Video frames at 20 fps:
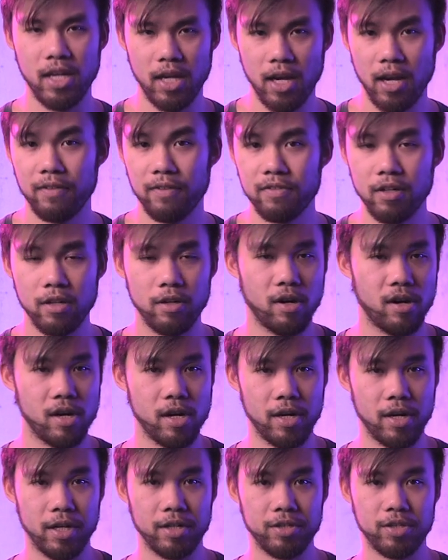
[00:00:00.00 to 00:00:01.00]
after
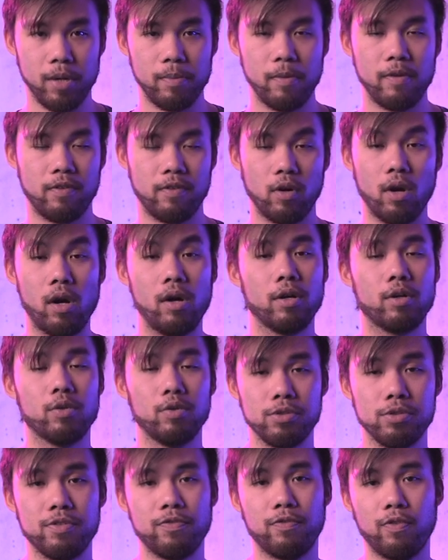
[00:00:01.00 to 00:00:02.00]
hearing some of her
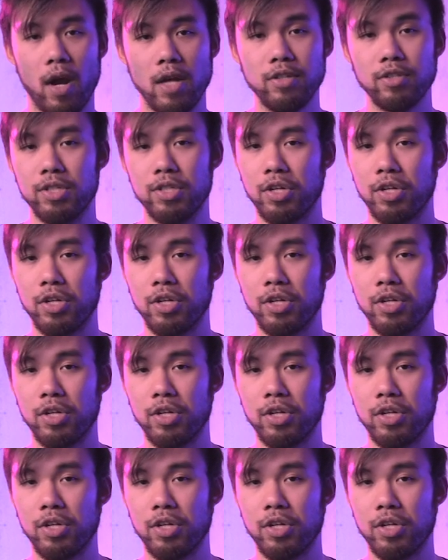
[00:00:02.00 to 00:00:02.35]
uncle's friends